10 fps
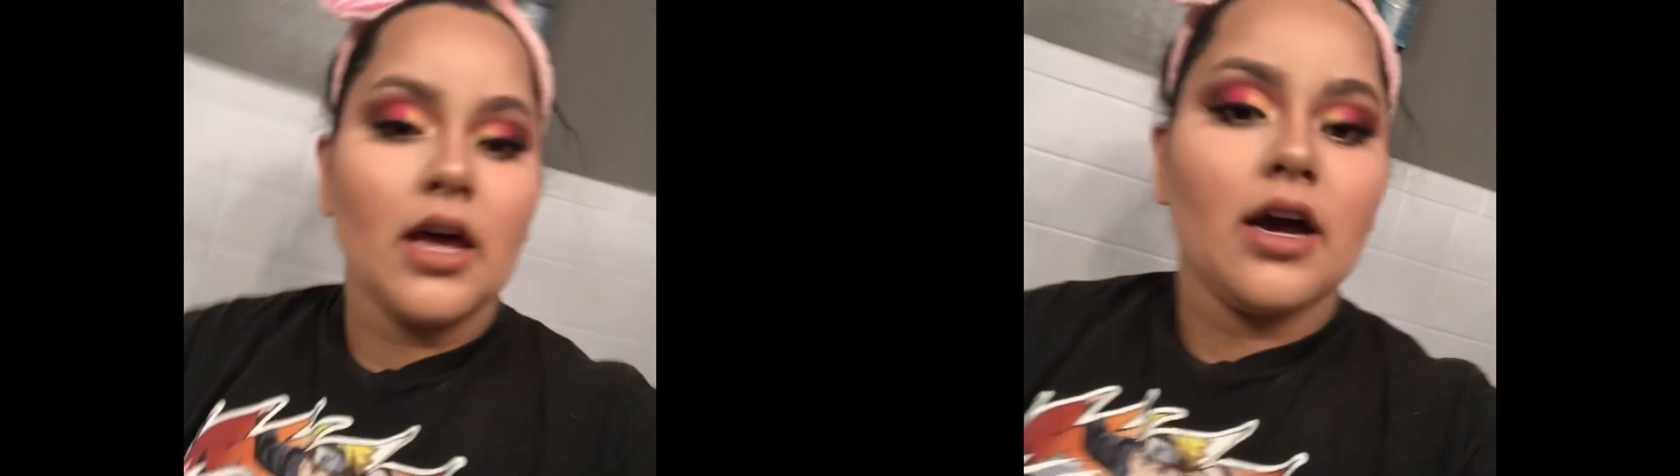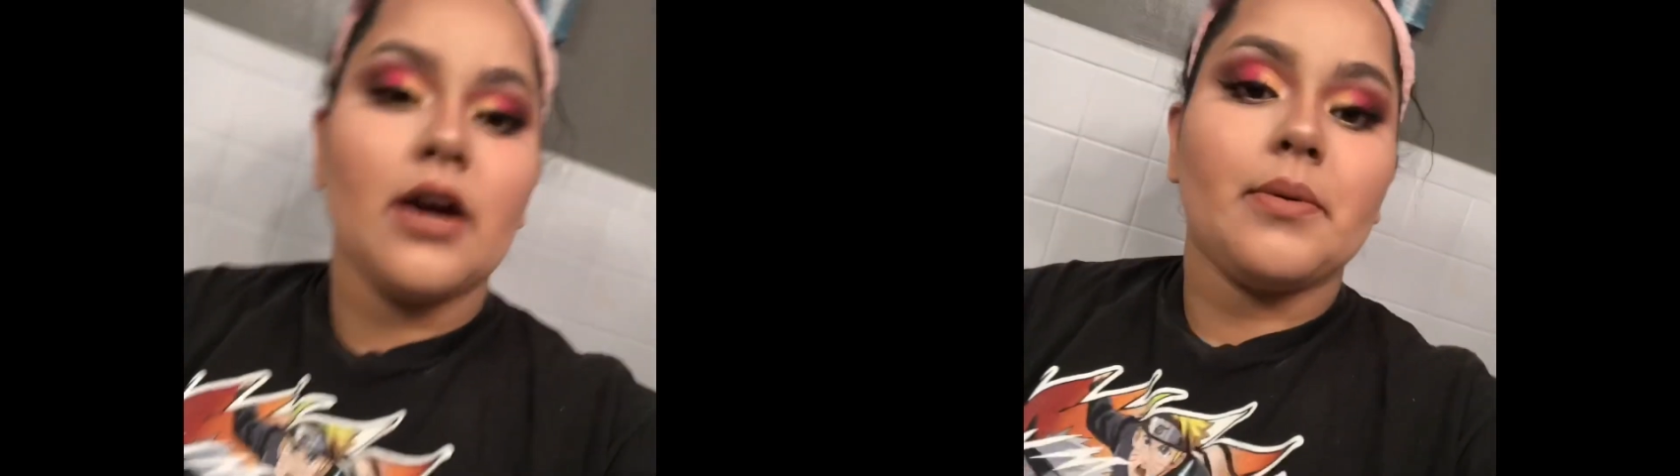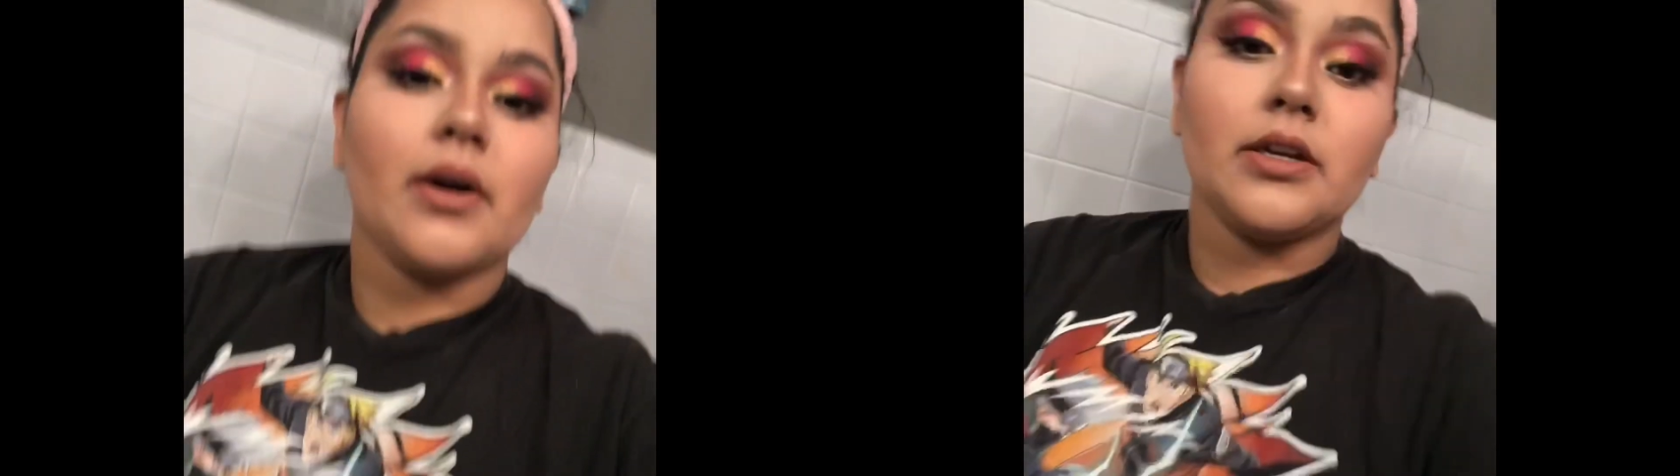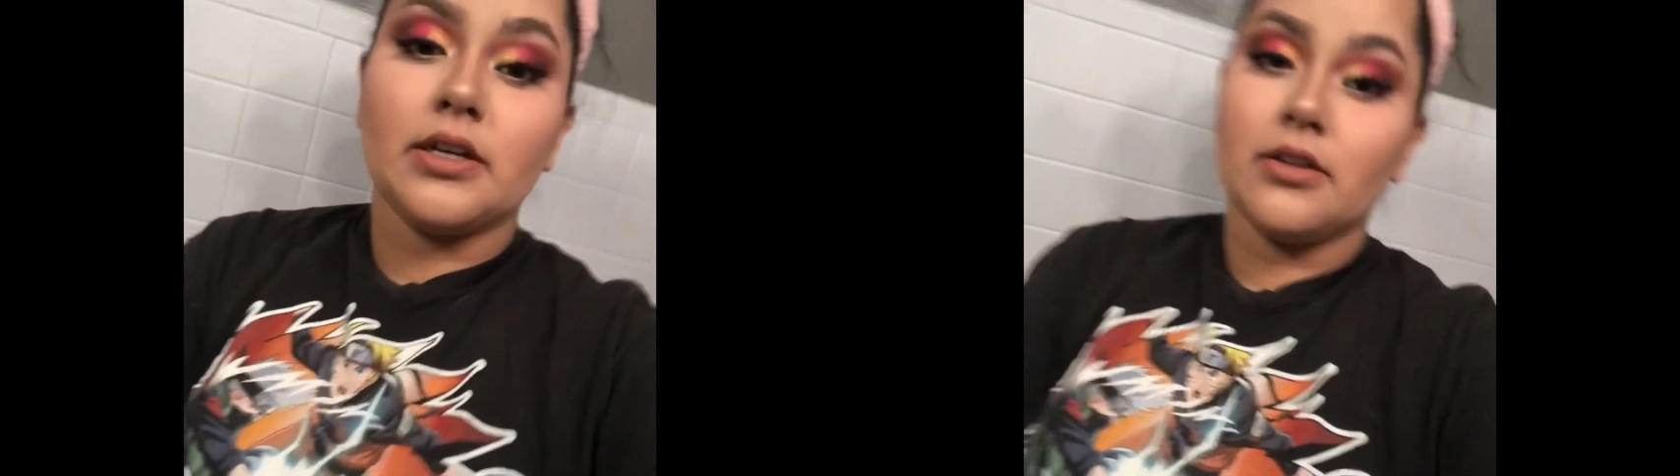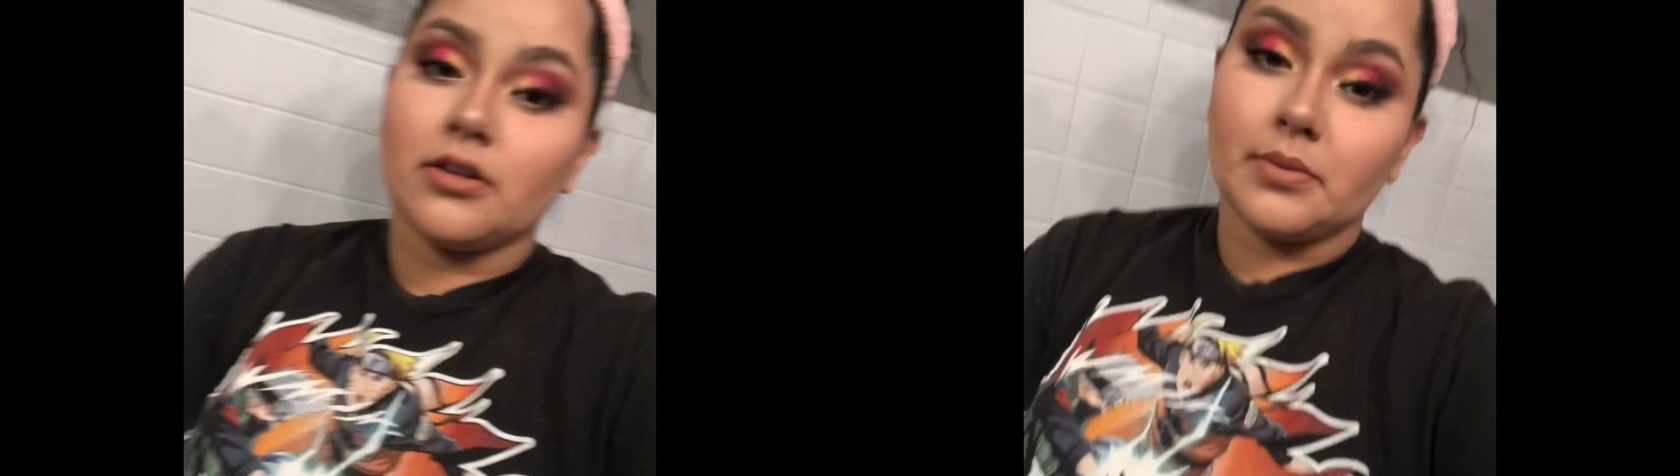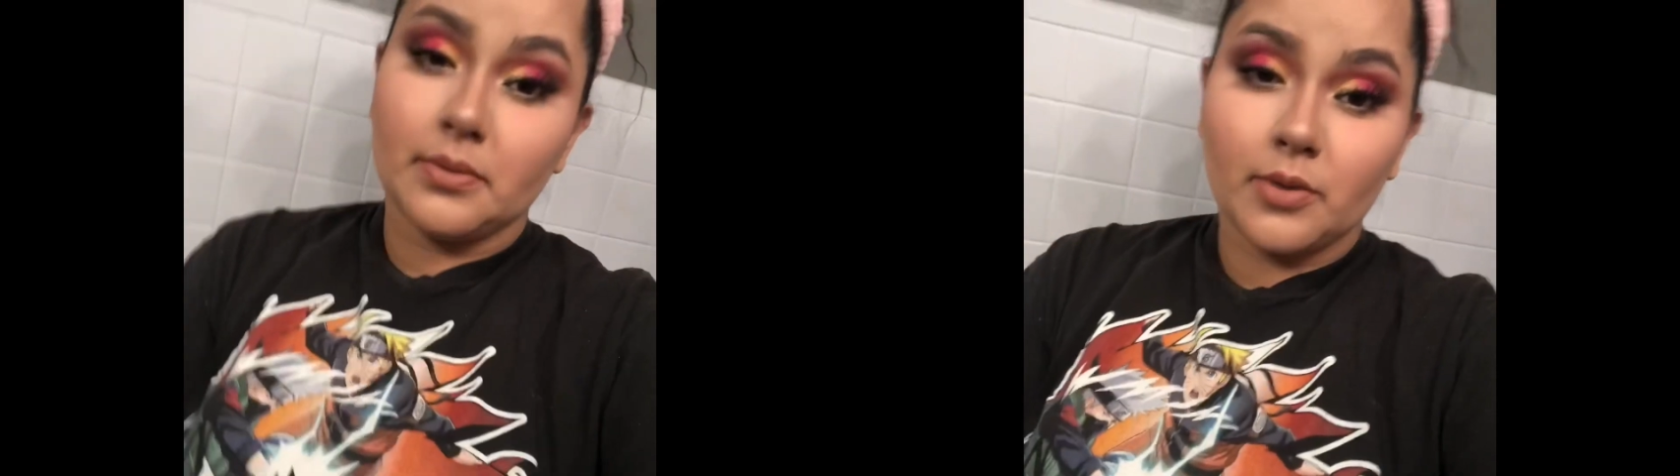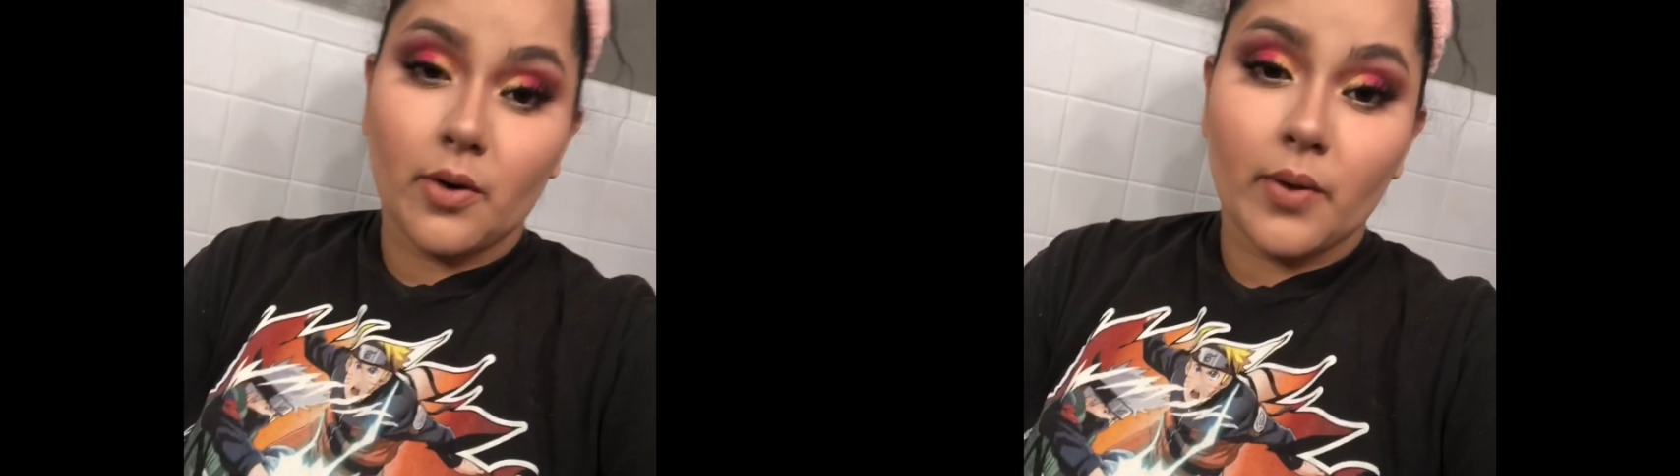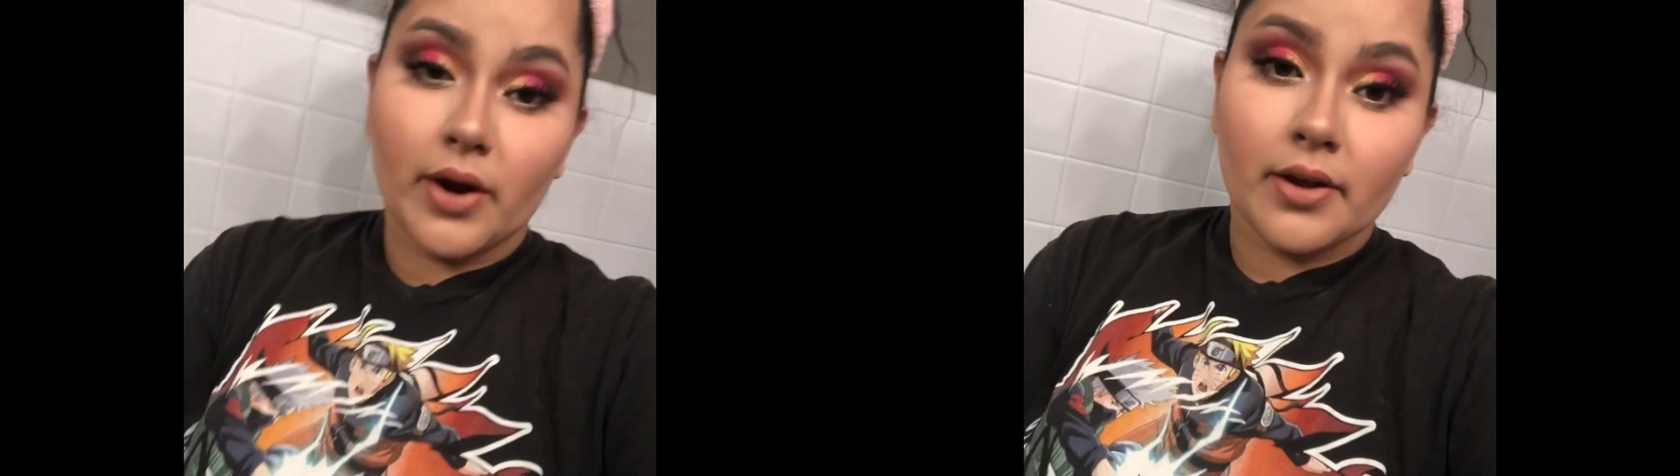I probably need a little bit more
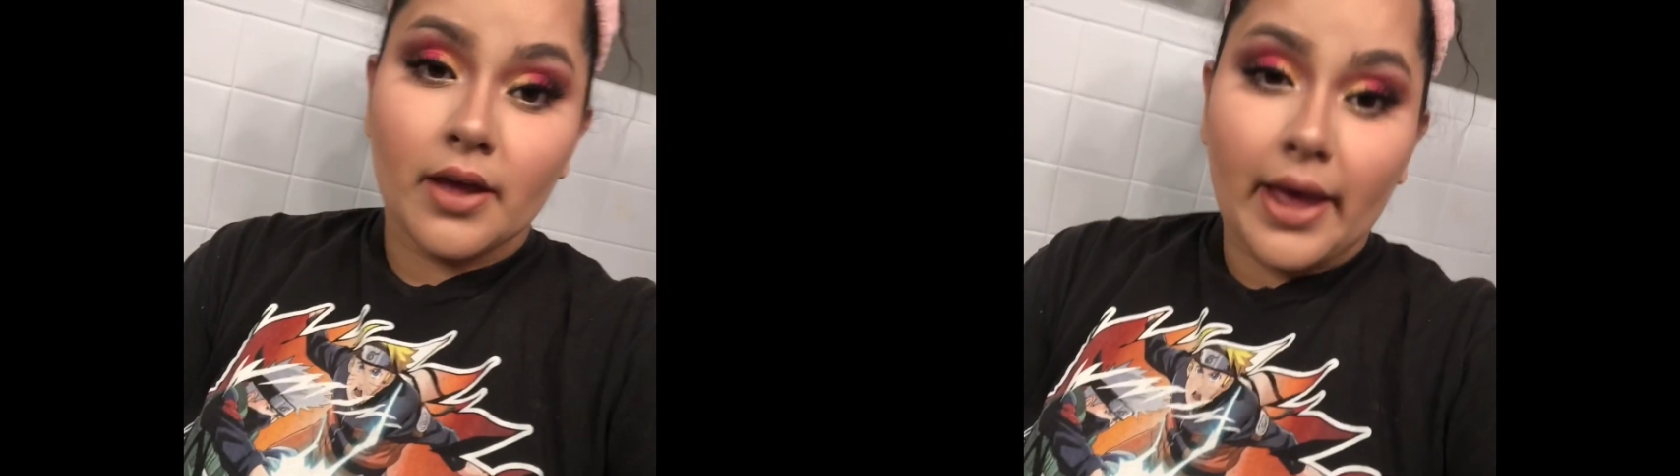work,